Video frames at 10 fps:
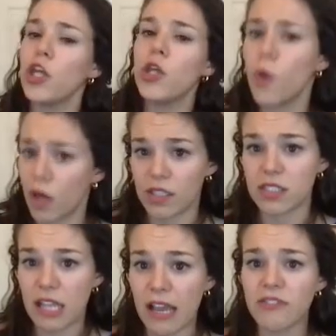You are
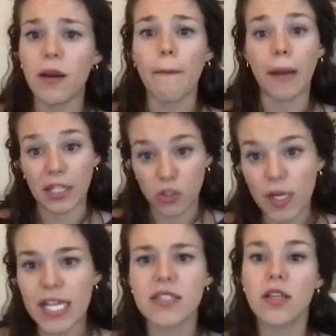saved by
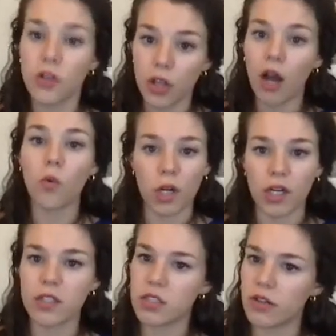grace, not
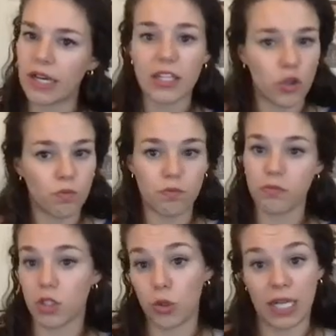works, right? You,
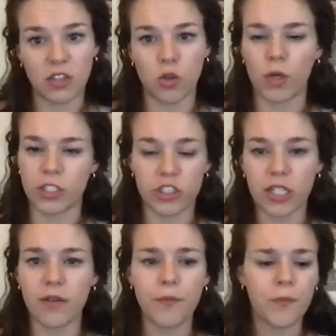you ask a
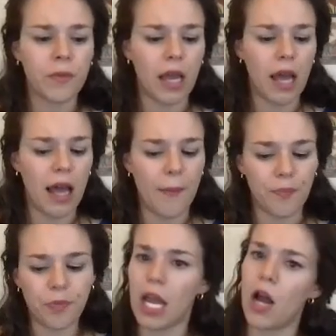question um,
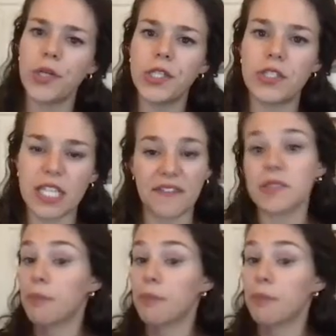How are you saved?